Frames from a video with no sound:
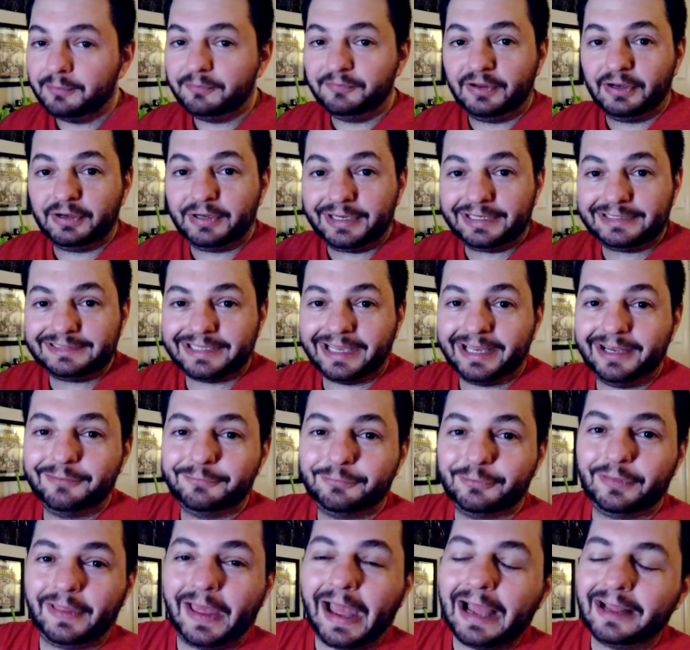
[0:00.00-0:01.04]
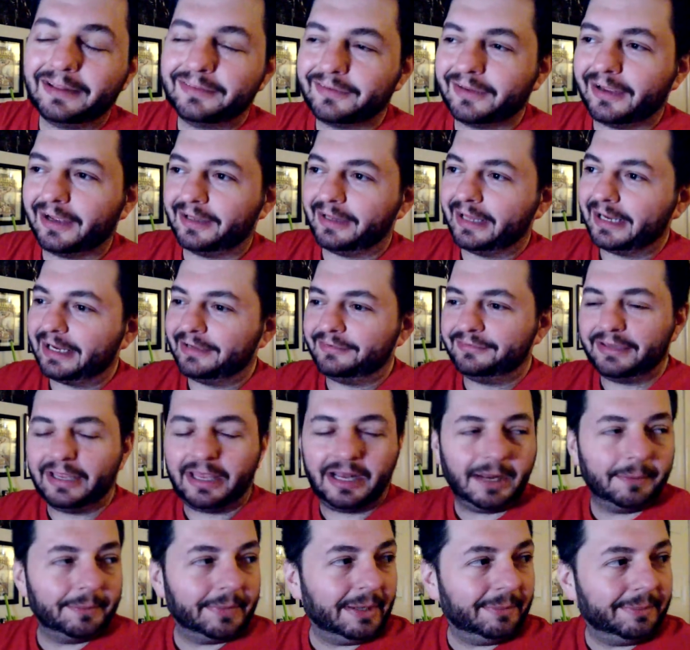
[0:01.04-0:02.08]
I'm very excited for that. Uh, like I
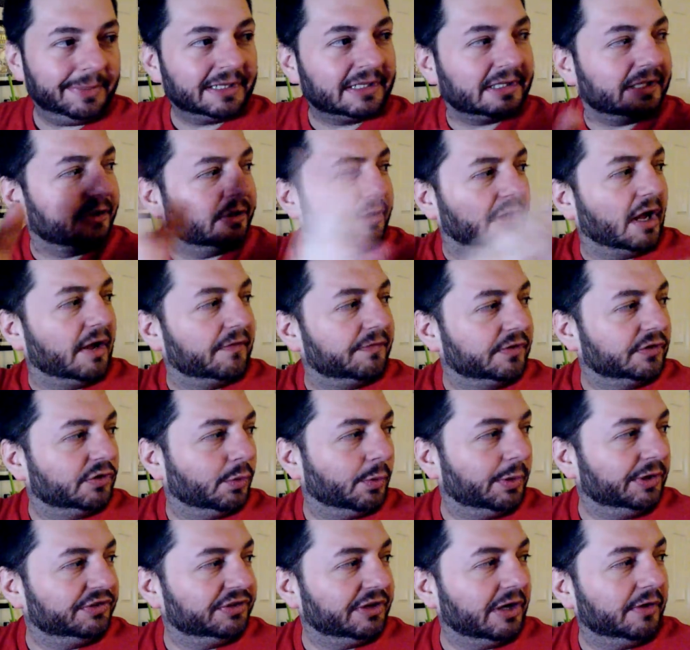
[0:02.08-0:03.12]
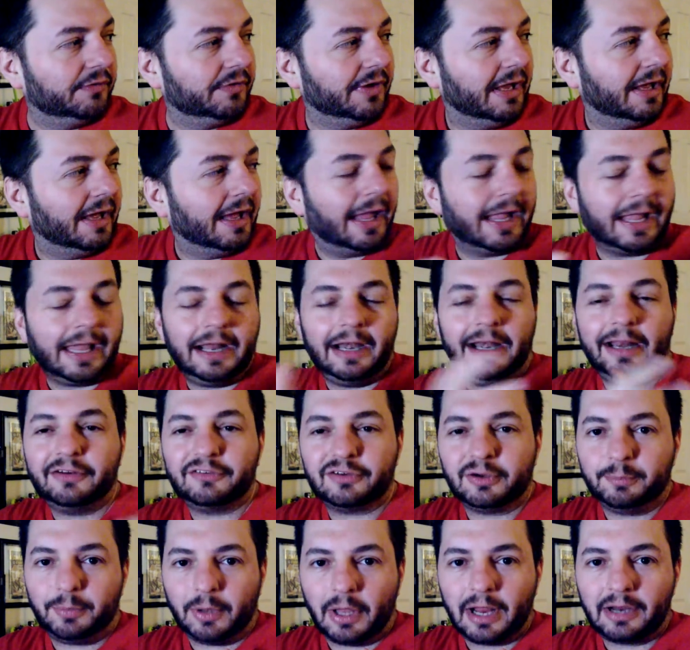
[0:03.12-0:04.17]
said, I'm going to be clearing off the toy shelf. I got
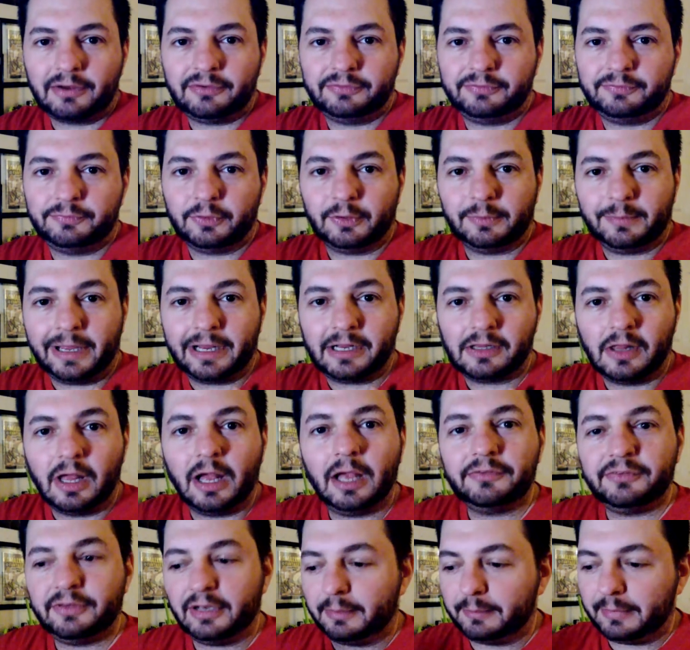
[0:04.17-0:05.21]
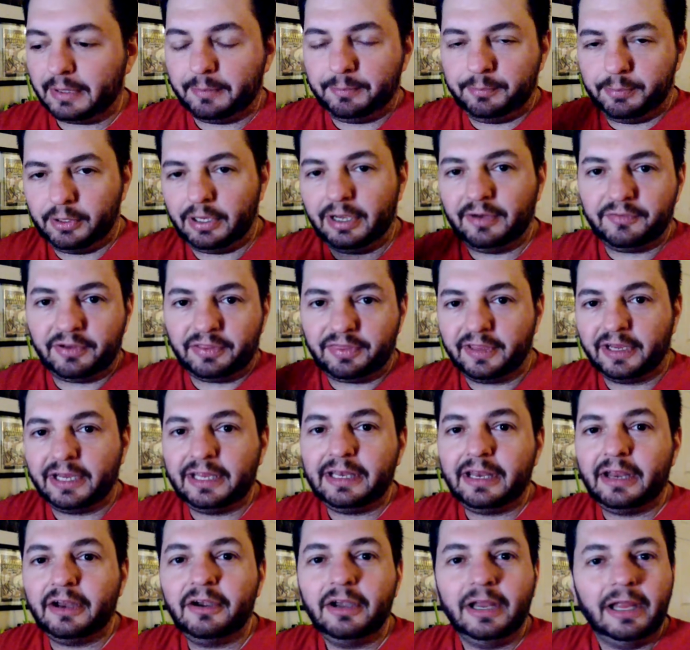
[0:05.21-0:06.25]
an extra box for my closet. I'm going to put
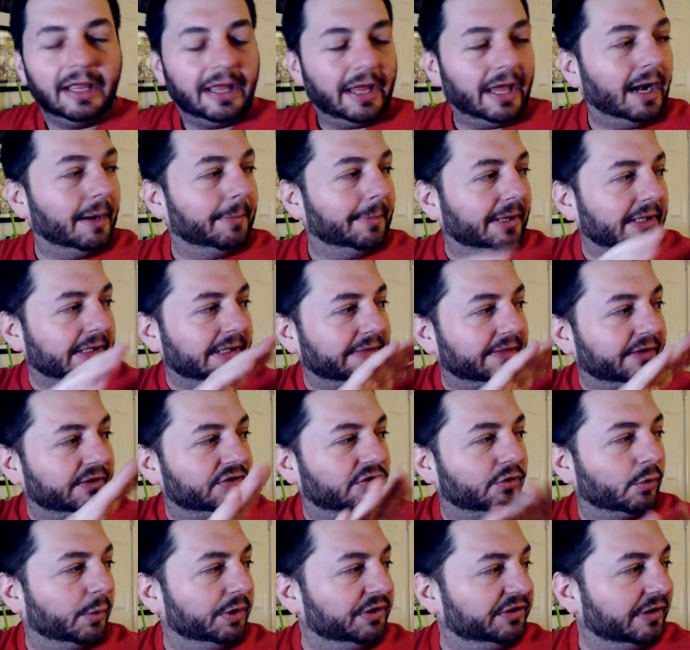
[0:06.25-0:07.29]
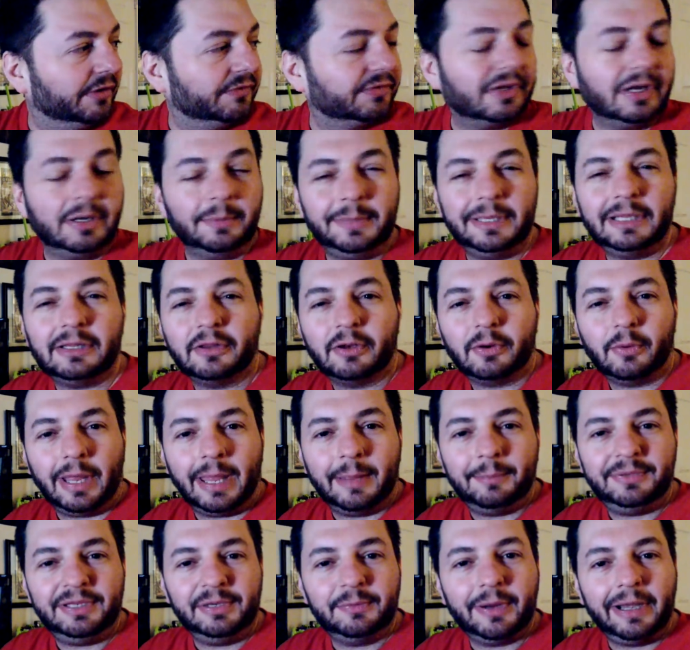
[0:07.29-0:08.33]
everything in there, and I'm going to the toy shelf's going to be a
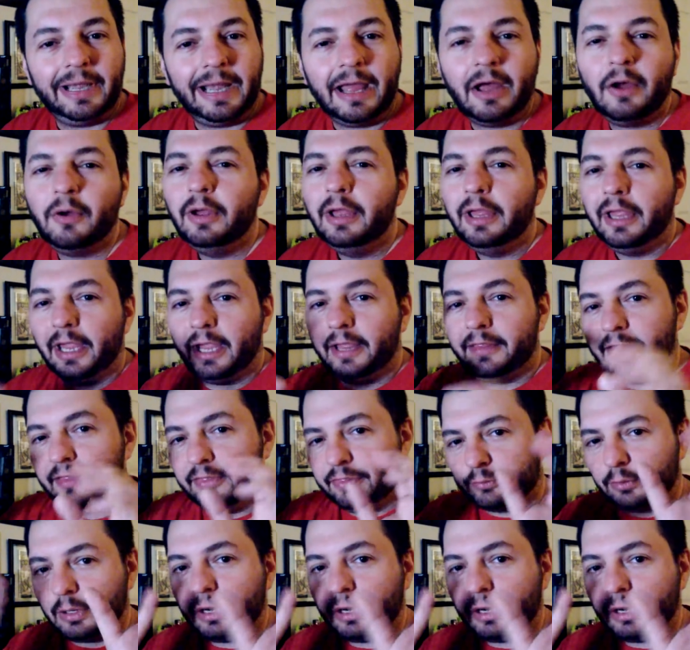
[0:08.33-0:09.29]
little empty right now. And